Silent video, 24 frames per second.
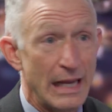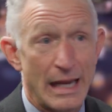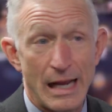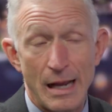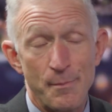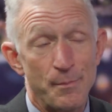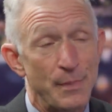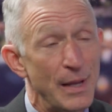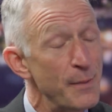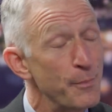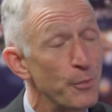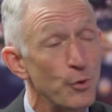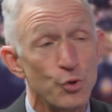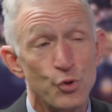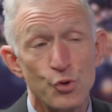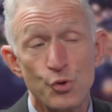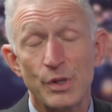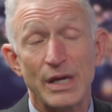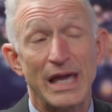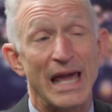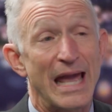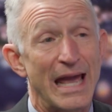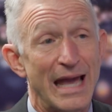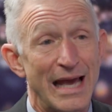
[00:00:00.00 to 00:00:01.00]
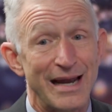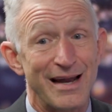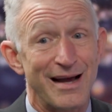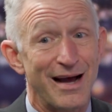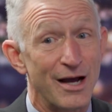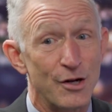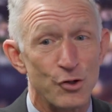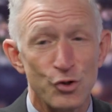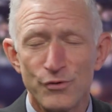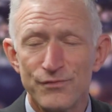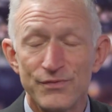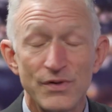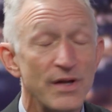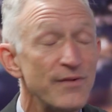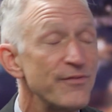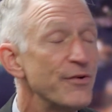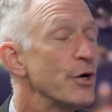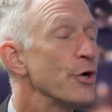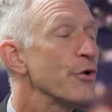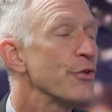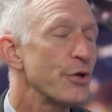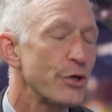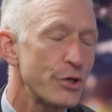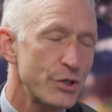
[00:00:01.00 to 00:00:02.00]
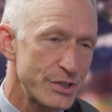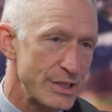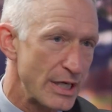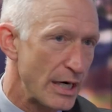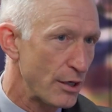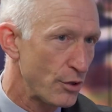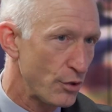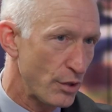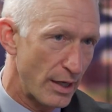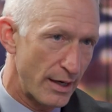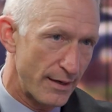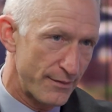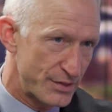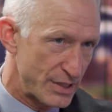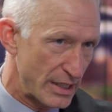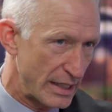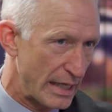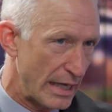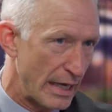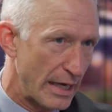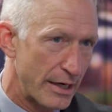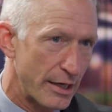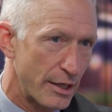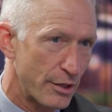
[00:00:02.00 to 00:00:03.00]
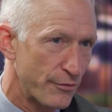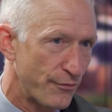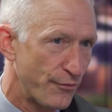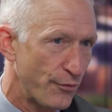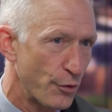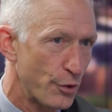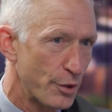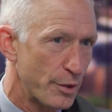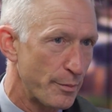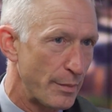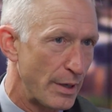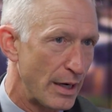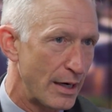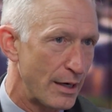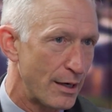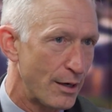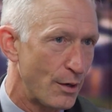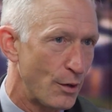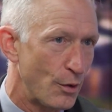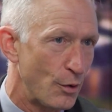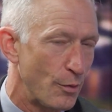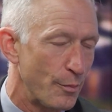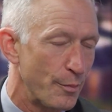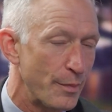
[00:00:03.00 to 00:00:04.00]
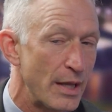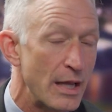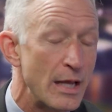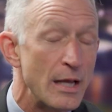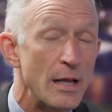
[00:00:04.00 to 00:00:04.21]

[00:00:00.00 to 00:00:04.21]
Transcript: and people who've lived here their entire lives and cannot afford to buy a home.